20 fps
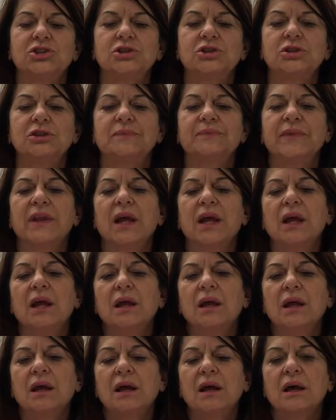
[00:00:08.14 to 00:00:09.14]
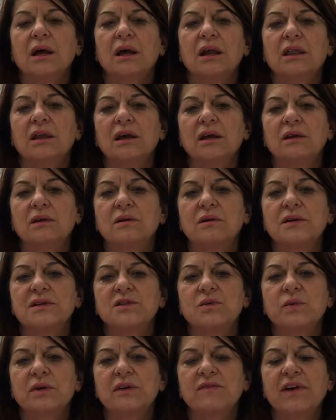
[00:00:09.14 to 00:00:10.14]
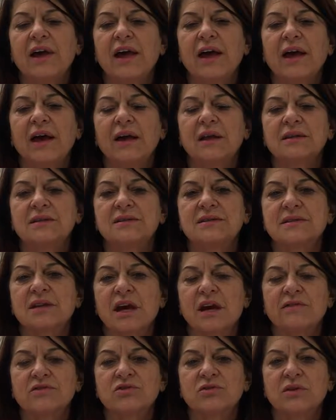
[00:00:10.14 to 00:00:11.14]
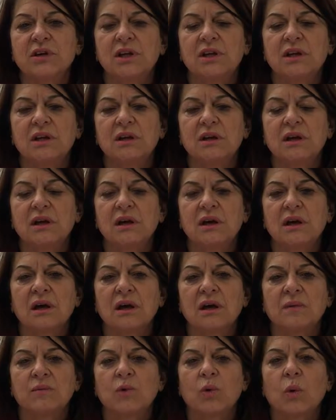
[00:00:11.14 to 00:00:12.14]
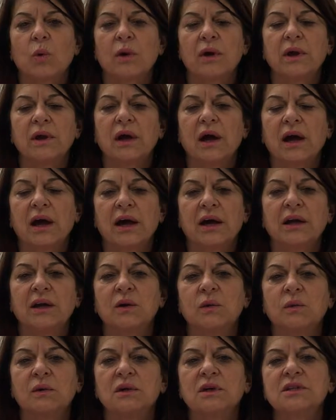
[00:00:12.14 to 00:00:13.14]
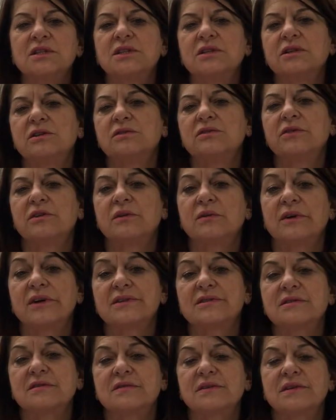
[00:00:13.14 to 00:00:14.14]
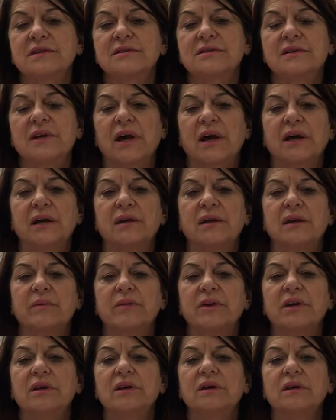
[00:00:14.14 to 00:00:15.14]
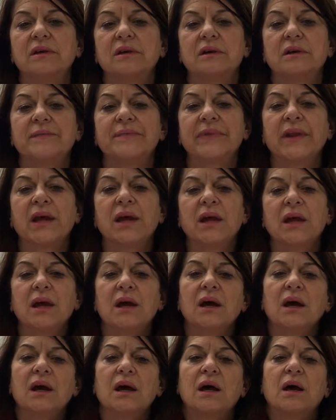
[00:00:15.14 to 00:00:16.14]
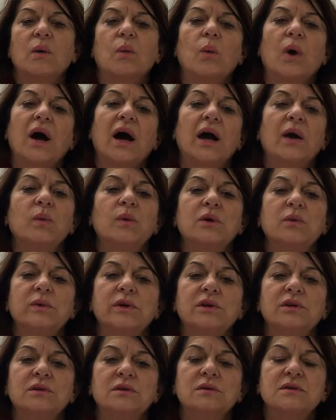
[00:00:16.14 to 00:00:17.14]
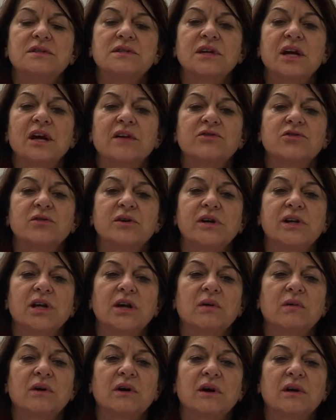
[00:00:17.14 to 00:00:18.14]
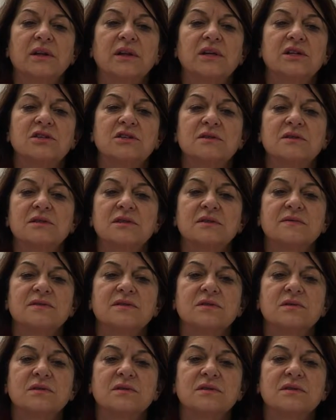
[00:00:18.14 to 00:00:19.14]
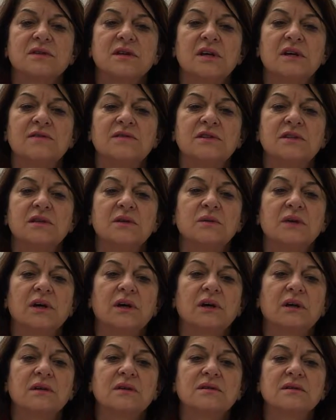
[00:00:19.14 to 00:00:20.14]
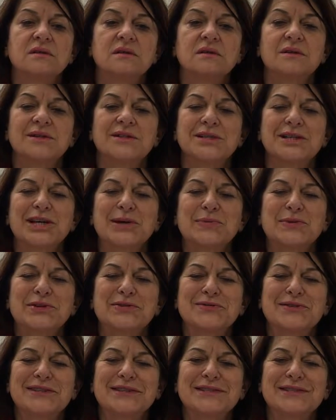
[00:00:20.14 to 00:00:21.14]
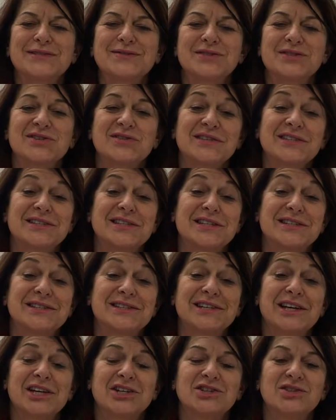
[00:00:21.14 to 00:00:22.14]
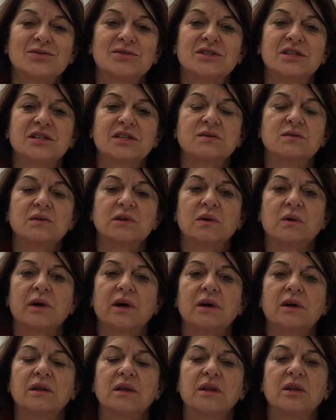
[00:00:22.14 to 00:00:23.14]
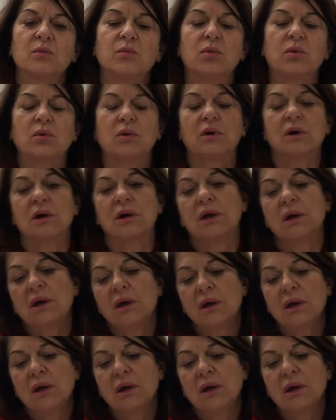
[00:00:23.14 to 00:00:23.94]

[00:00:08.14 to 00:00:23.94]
Sure. Thank you, Chris. We've had staff training going on, and it will continue for the rest of this academic year. Why would we do staff training around the issues of school safety? Well, there's a couple of reasons. First of all, state statute does require that the board